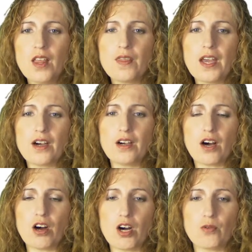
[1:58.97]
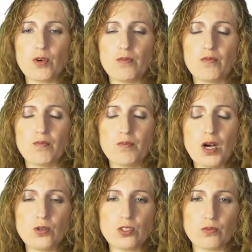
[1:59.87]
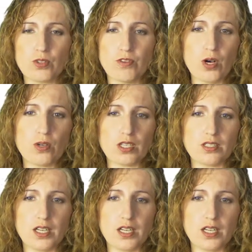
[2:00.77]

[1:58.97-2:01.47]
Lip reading: There are remote revoke,